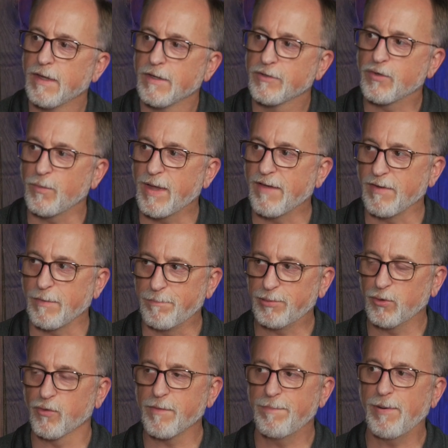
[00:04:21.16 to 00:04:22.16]
So we have a
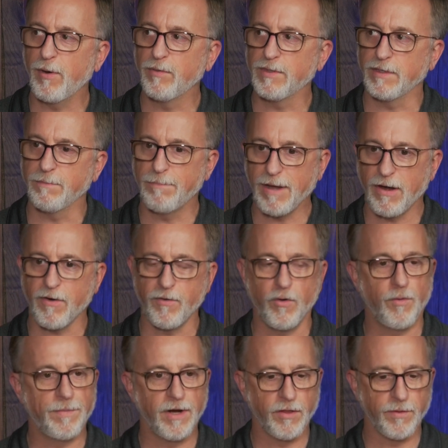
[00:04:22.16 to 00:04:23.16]
pluripotent
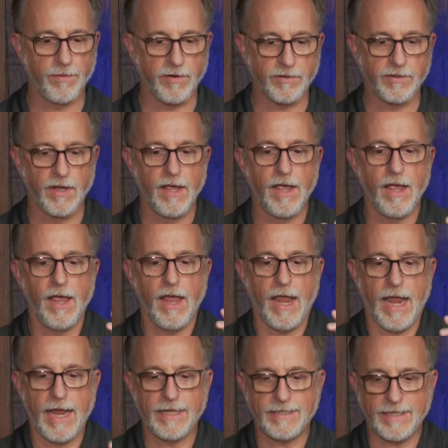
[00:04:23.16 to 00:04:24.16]
baranome. In other words,
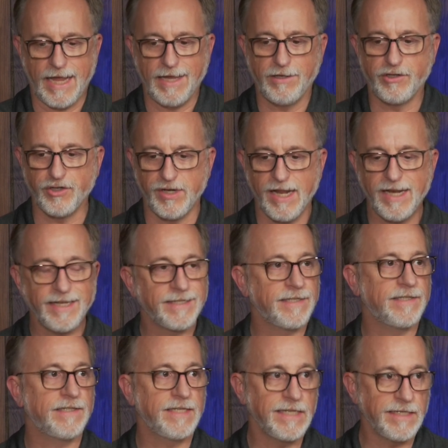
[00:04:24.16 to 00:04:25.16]
it's a genetic
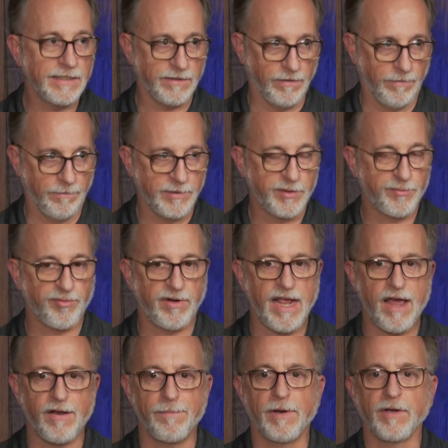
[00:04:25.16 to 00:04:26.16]
system spread
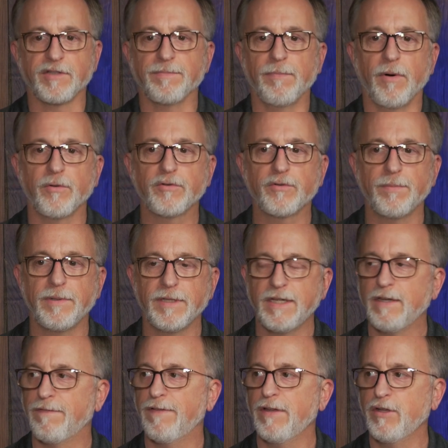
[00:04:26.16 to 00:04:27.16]
out amongst multiple
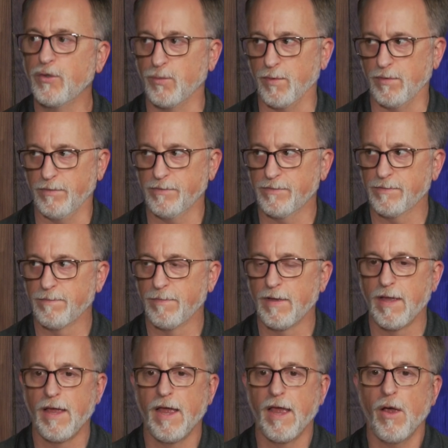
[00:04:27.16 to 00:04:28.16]
individuals
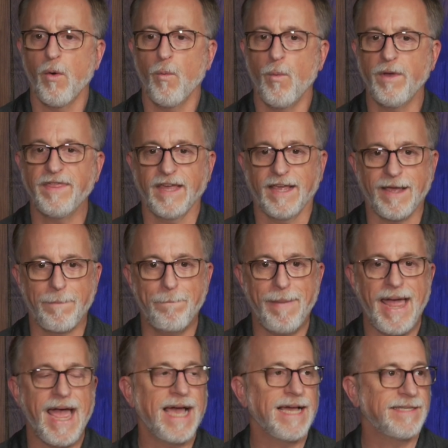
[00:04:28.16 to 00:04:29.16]
with a
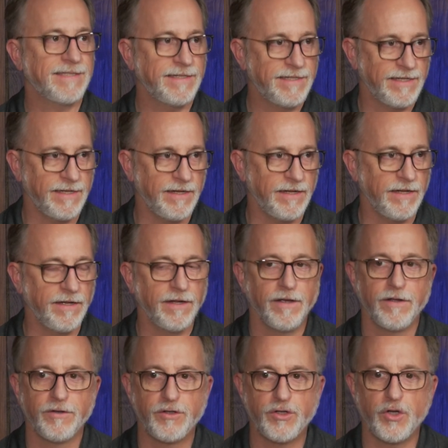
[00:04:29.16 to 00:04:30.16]
capacity
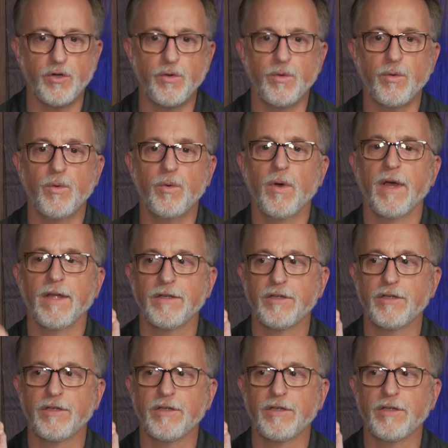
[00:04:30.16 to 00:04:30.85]
to